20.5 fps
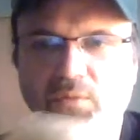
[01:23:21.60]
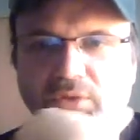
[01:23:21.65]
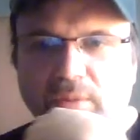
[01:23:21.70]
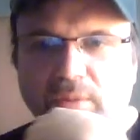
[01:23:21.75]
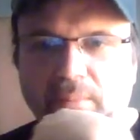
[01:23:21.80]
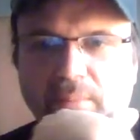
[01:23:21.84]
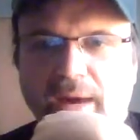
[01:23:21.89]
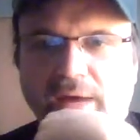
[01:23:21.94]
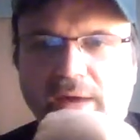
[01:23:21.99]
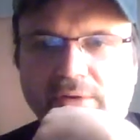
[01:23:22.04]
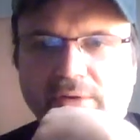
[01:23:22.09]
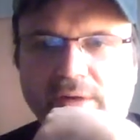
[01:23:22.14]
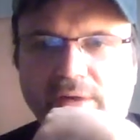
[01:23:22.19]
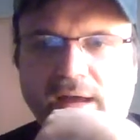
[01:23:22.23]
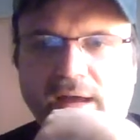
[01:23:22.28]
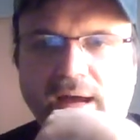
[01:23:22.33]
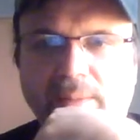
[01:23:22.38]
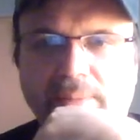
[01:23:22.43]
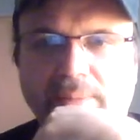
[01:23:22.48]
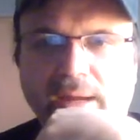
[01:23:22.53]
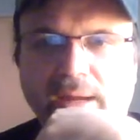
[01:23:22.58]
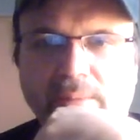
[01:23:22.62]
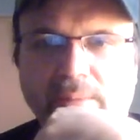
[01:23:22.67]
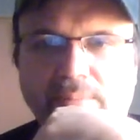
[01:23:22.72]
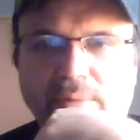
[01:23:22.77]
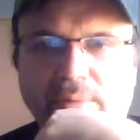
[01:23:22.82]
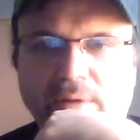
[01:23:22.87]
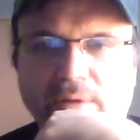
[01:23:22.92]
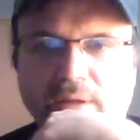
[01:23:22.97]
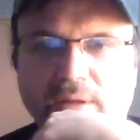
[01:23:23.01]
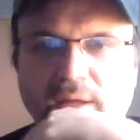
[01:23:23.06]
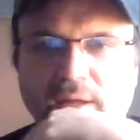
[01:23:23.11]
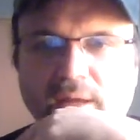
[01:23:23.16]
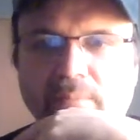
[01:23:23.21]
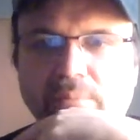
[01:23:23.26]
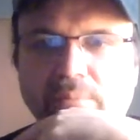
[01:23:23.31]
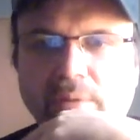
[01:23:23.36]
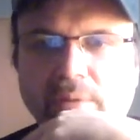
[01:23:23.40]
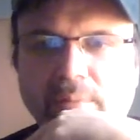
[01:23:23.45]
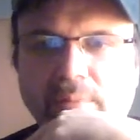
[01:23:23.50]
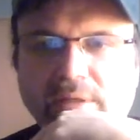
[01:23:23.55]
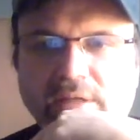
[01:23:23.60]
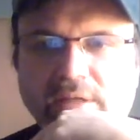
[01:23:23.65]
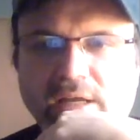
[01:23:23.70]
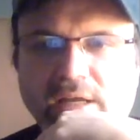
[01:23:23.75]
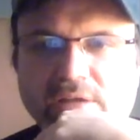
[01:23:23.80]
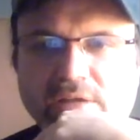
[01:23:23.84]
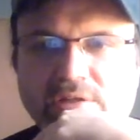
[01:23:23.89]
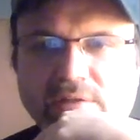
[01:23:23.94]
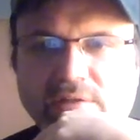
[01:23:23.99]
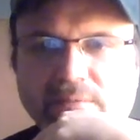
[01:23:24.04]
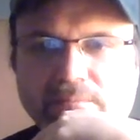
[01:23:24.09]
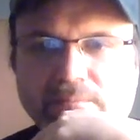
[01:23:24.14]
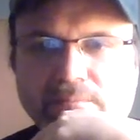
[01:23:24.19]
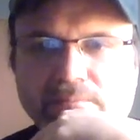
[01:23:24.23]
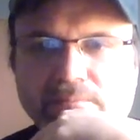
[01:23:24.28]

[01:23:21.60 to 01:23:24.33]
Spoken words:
the modern op amp implementation,